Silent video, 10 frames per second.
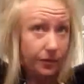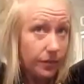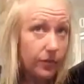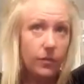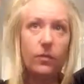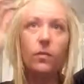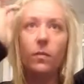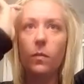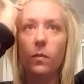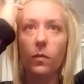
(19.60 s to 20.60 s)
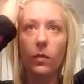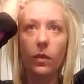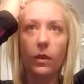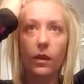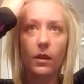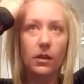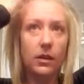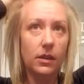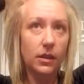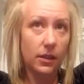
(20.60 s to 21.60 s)

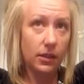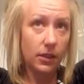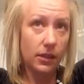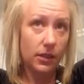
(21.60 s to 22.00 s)
Nobody speaks.